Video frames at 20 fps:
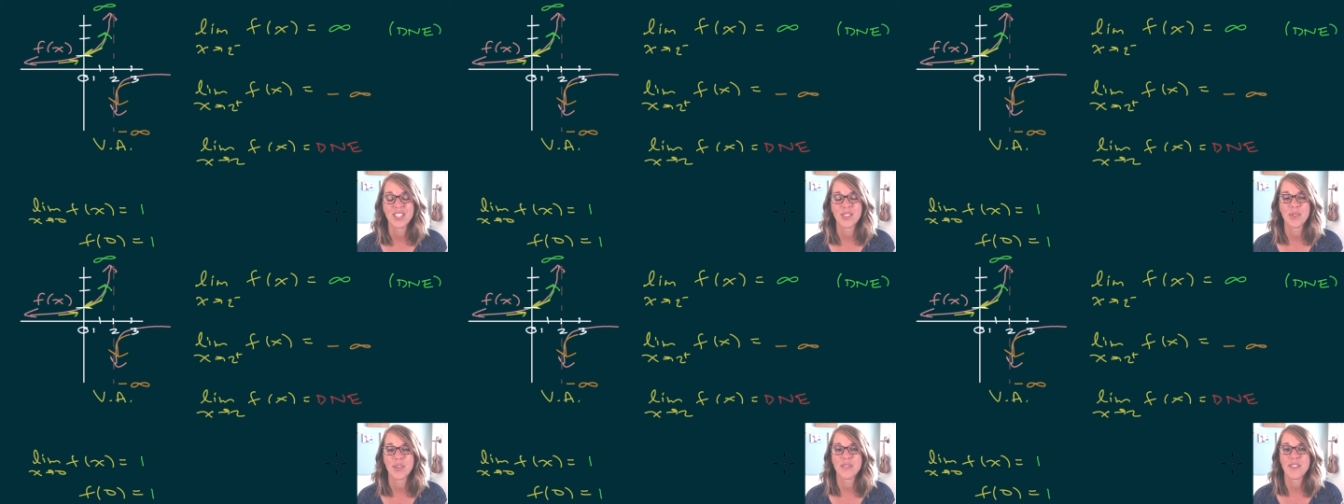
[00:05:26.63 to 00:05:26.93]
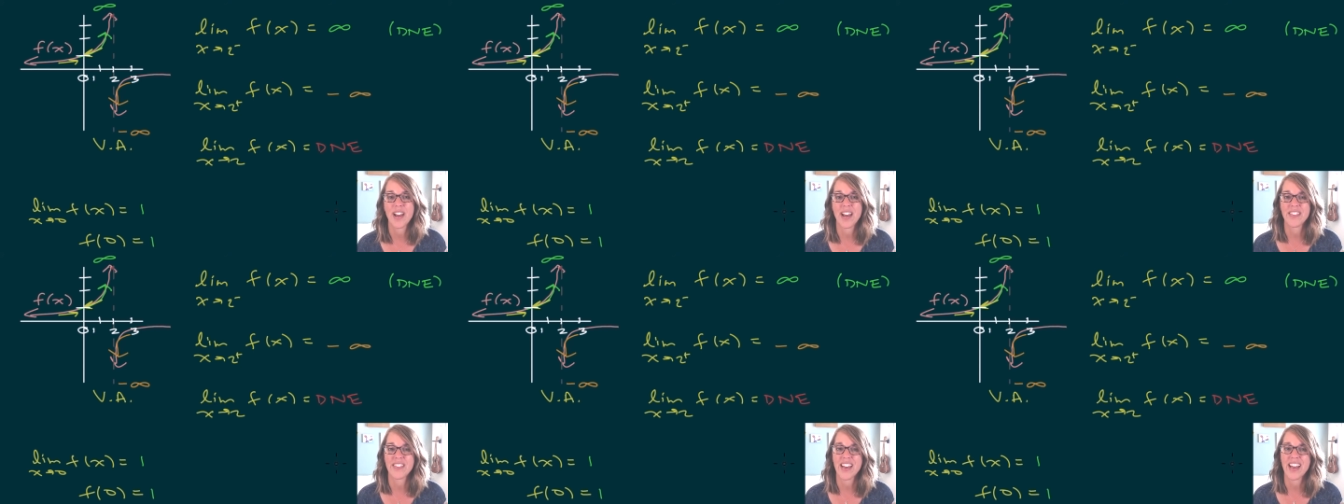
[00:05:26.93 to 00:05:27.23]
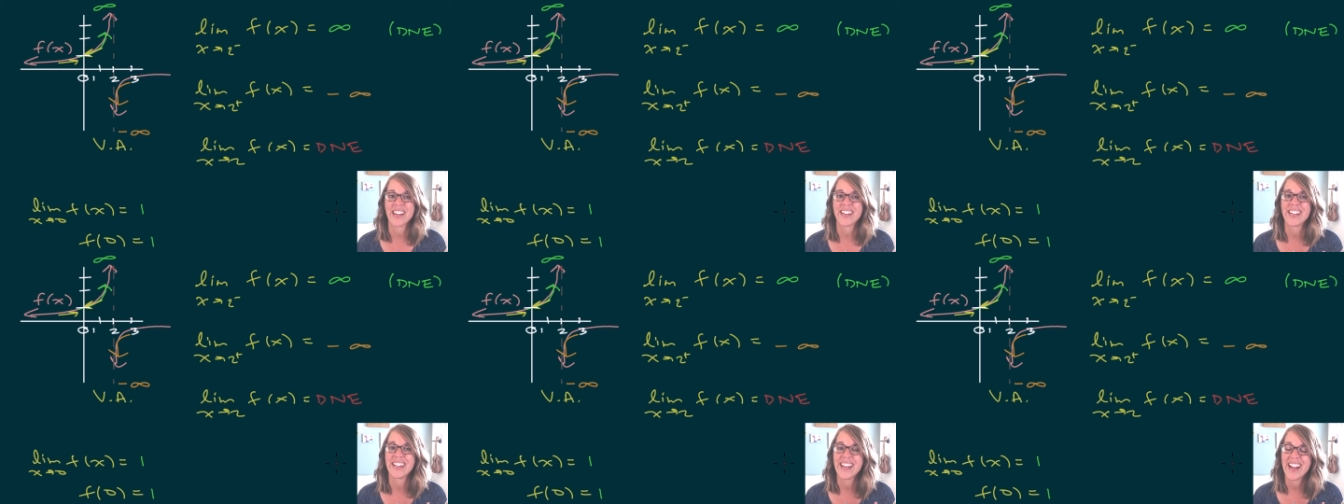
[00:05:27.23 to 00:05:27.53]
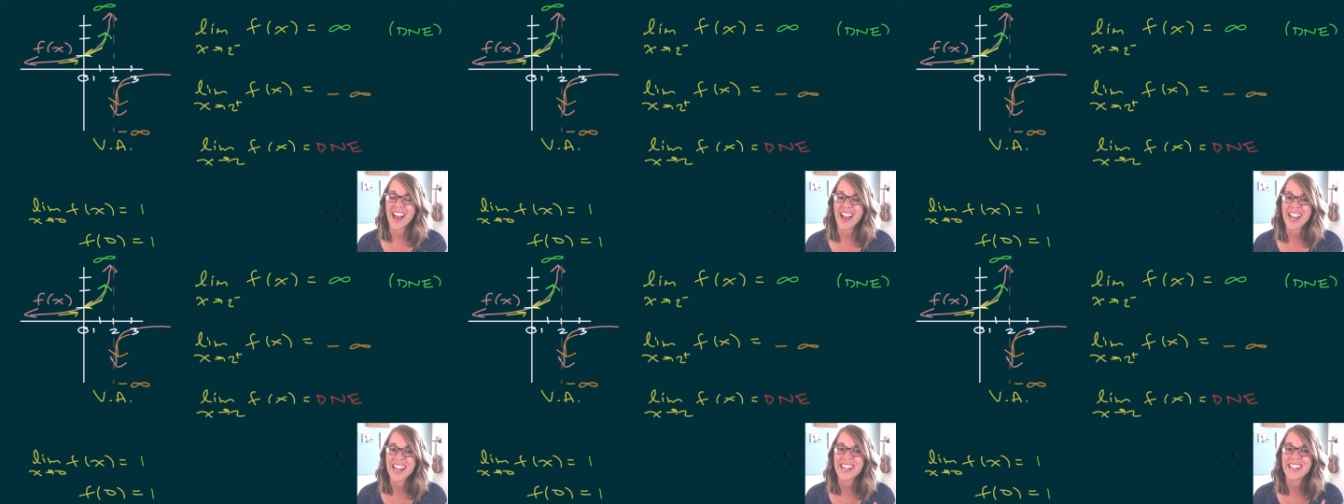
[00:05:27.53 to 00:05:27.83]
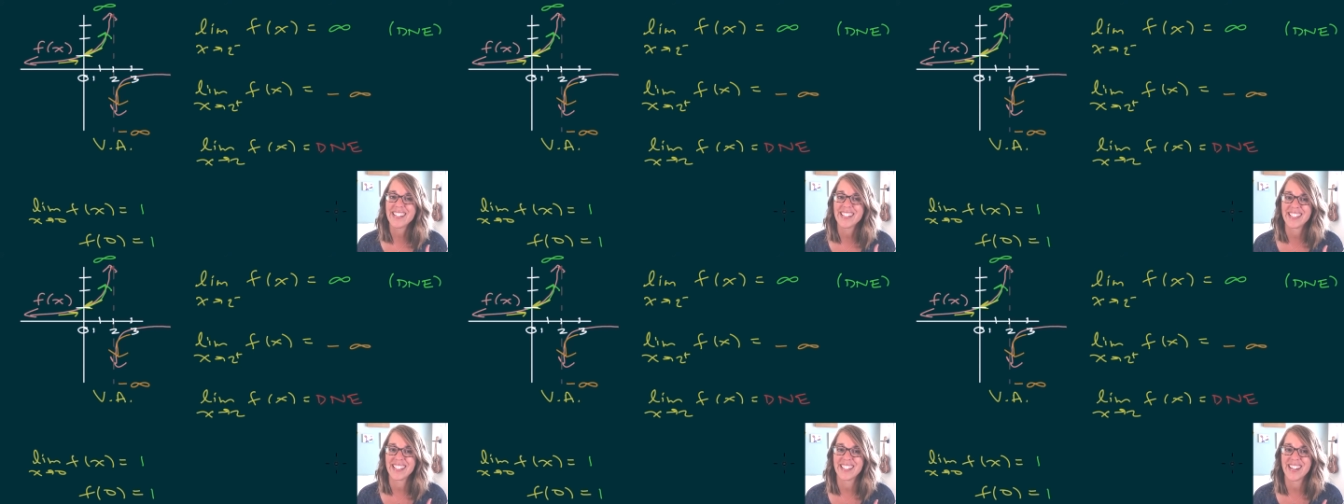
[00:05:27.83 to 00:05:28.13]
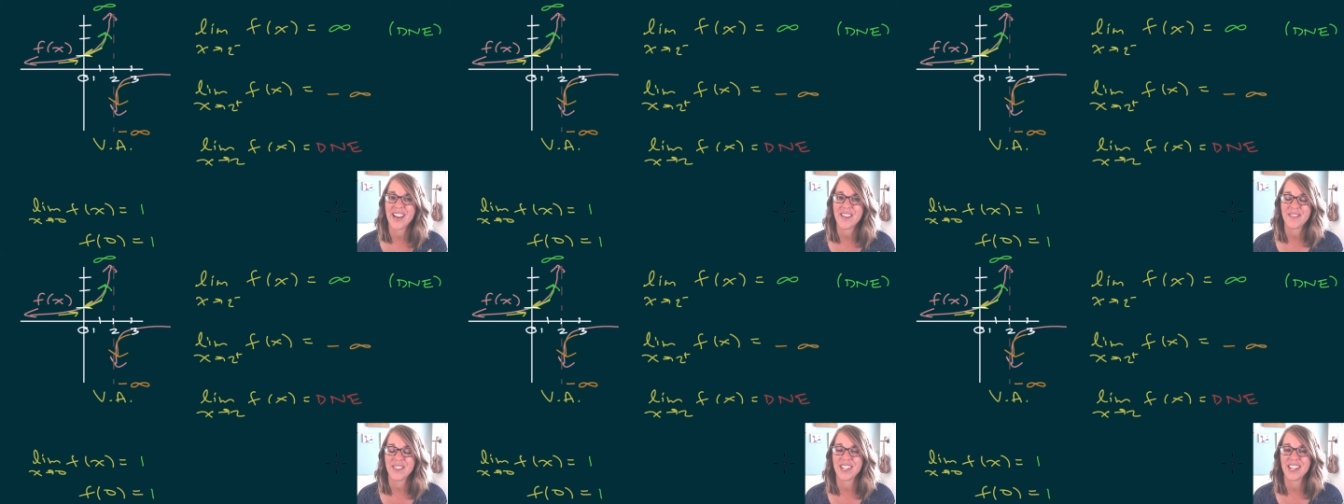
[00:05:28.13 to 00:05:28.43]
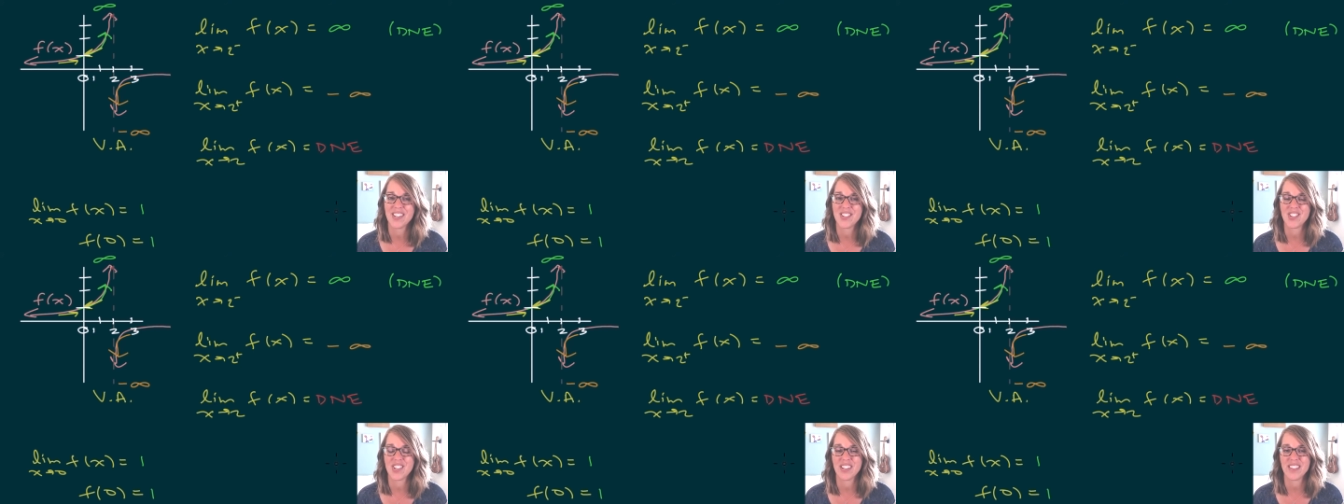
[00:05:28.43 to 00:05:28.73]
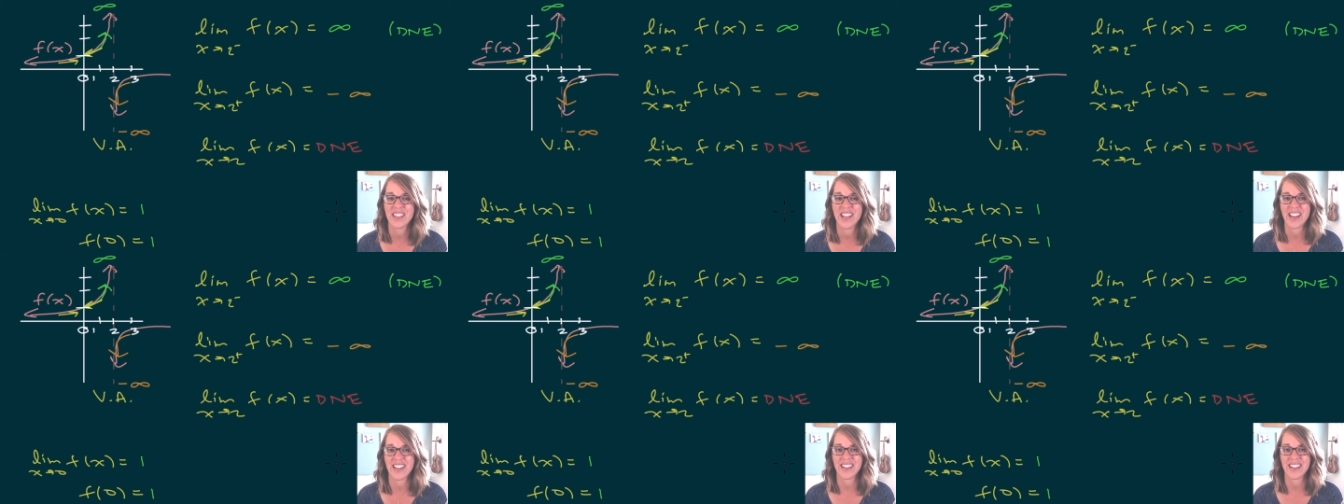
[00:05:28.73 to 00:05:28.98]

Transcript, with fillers: So we've got that nice definition,